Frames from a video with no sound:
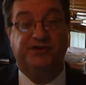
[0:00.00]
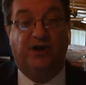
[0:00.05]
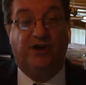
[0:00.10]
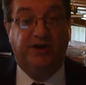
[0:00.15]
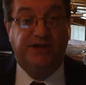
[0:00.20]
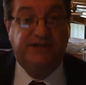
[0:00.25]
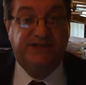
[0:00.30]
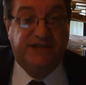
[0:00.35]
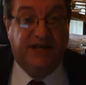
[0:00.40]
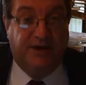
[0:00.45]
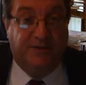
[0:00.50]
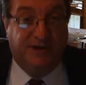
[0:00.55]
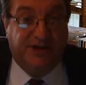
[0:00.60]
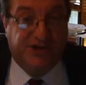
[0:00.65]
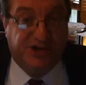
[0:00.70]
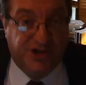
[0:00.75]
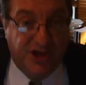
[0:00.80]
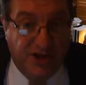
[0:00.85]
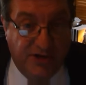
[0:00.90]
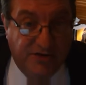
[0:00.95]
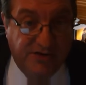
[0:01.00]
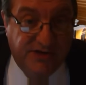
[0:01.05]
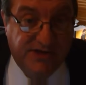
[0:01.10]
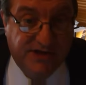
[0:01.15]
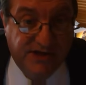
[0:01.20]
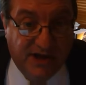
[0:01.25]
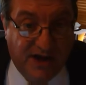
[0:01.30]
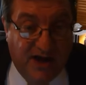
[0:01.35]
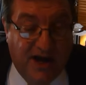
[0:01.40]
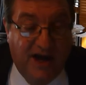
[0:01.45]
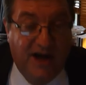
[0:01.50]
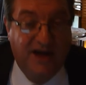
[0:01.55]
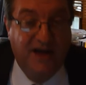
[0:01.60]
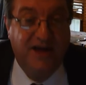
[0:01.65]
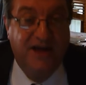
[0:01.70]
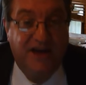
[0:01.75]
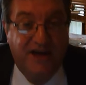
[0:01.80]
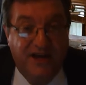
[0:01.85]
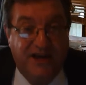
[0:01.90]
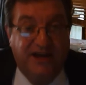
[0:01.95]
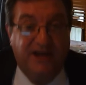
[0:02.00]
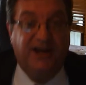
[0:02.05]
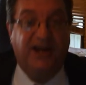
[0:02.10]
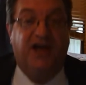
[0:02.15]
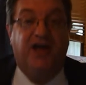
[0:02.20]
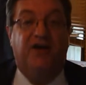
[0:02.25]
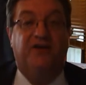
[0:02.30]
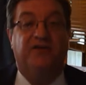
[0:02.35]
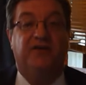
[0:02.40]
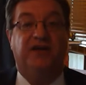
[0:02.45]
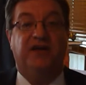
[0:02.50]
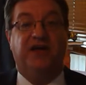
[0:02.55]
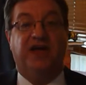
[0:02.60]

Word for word: I always tell my students, uh, you know,